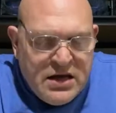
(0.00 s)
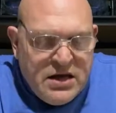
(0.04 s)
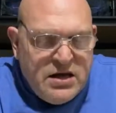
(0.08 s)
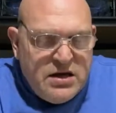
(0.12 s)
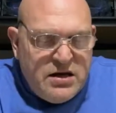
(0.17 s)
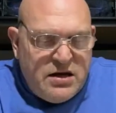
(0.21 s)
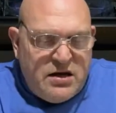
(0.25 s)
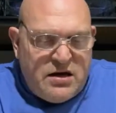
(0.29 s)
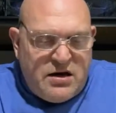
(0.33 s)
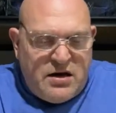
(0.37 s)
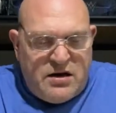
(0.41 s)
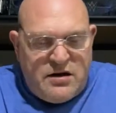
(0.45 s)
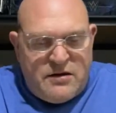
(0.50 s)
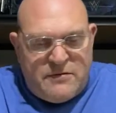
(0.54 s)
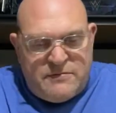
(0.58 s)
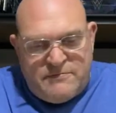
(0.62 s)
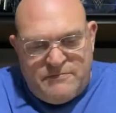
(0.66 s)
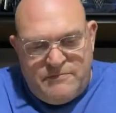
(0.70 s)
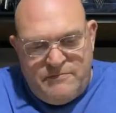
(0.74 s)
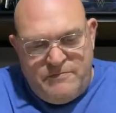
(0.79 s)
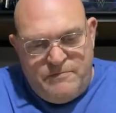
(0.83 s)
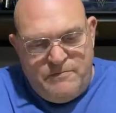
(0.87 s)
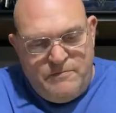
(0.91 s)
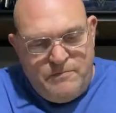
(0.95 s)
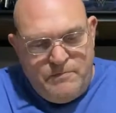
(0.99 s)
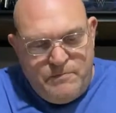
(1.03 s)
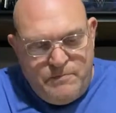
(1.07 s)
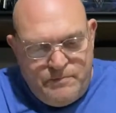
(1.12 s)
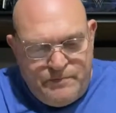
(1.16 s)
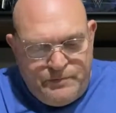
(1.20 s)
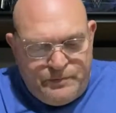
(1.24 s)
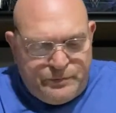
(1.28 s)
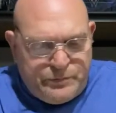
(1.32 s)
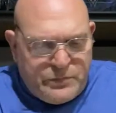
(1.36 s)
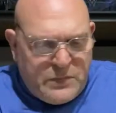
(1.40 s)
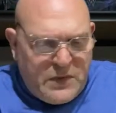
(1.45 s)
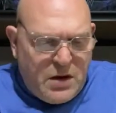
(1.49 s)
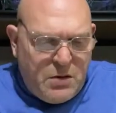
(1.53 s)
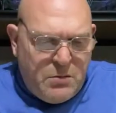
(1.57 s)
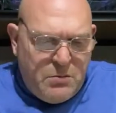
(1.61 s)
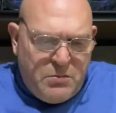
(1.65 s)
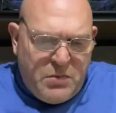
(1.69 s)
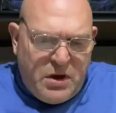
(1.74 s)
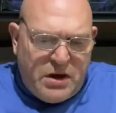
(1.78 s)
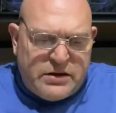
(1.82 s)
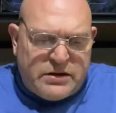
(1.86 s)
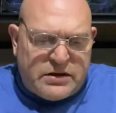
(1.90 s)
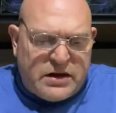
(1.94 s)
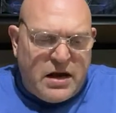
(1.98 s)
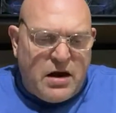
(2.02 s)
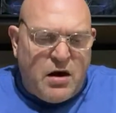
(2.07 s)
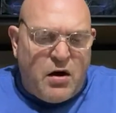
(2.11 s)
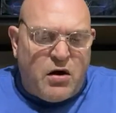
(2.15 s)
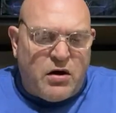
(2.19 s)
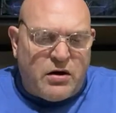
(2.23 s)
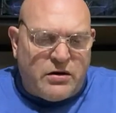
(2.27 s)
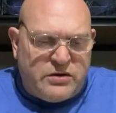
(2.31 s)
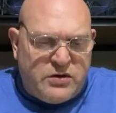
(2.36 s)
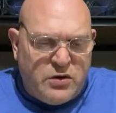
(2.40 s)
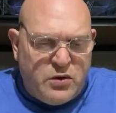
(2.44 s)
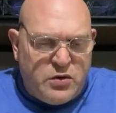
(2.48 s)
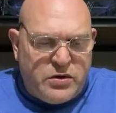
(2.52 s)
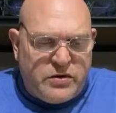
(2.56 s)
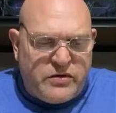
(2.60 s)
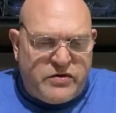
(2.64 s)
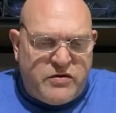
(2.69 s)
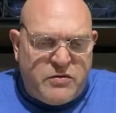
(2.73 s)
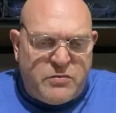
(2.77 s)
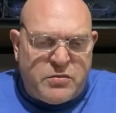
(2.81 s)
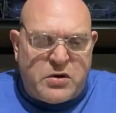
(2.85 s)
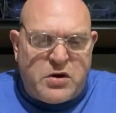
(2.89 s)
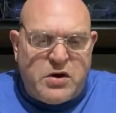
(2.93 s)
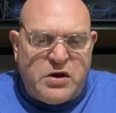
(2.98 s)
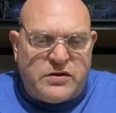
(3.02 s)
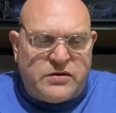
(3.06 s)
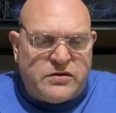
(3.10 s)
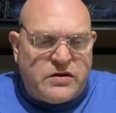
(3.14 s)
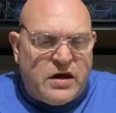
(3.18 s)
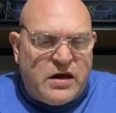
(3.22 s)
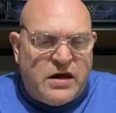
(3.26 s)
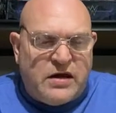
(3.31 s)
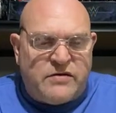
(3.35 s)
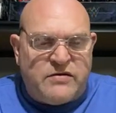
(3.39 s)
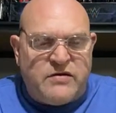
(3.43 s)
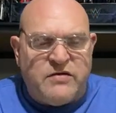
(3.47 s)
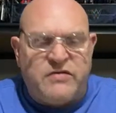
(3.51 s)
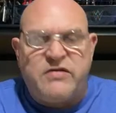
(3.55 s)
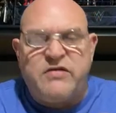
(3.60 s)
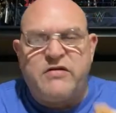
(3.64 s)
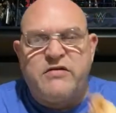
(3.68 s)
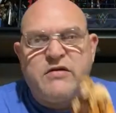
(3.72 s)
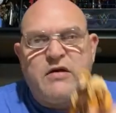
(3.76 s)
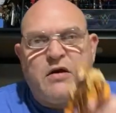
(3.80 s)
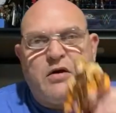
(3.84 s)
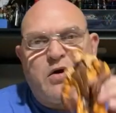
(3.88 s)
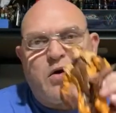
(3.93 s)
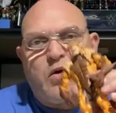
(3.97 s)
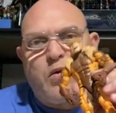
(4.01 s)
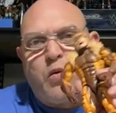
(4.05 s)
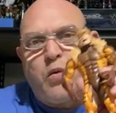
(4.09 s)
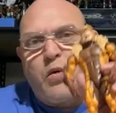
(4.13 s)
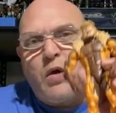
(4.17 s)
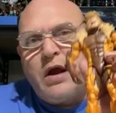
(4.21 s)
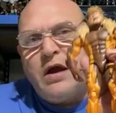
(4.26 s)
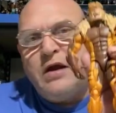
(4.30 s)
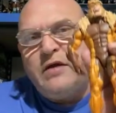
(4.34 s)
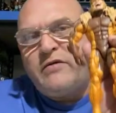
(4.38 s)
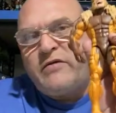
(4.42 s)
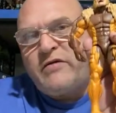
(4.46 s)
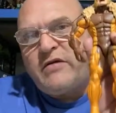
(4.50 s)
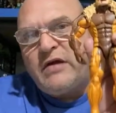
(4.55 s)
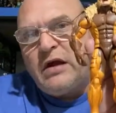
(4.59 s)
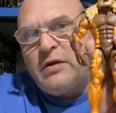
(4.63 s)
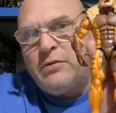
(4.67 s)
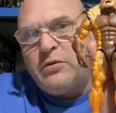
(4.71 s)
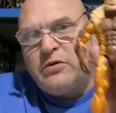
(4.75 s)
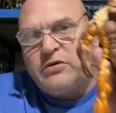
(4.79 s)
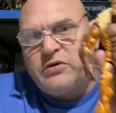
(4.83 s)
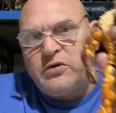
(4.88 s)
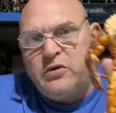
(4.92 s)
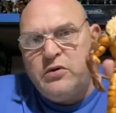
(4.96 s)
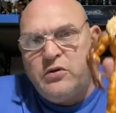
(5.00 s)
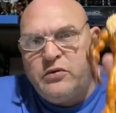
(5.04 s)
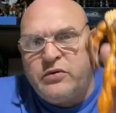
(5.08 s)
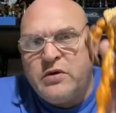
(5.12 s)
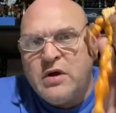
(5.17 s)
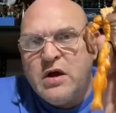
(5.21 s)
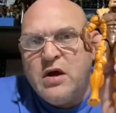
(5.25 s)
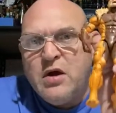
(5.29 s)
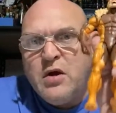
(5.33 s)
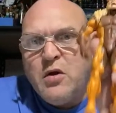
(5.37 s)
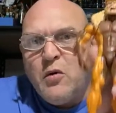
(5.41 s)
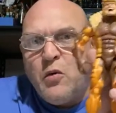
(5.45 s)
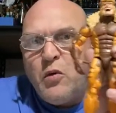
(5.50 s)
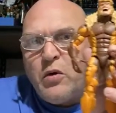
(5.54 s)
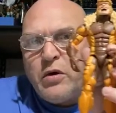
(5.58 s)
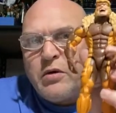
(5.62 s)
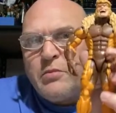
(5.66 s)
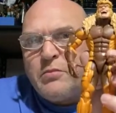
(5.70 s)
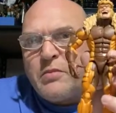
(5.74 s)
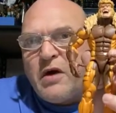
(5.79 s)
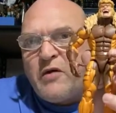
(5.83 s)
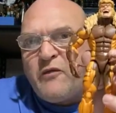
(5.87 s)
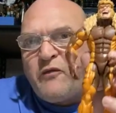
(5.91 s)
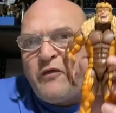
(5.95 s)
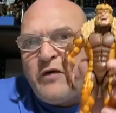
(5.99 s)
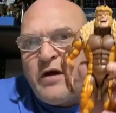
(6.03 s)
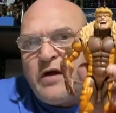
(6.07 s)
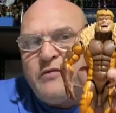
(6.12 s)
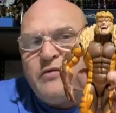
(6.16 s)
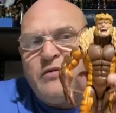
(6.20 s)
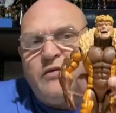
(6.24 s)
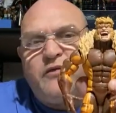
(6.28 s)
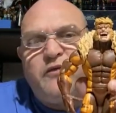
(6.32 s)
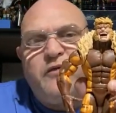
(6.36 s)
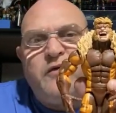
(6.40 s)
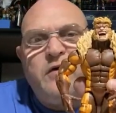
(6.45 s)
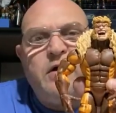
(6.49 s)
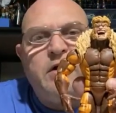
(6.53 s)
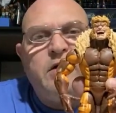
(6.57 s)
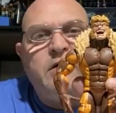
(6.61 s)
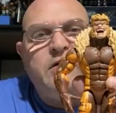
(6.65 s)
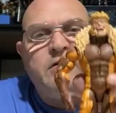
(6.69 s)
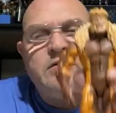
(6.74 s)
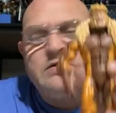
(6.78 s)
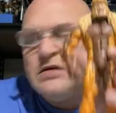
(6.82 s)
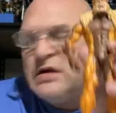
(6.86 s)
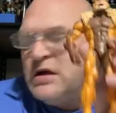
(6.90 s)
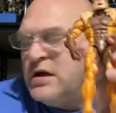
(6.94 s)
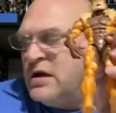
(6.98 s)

But they are doing some good things. This is a great Sabretooth, one of my favorite figures,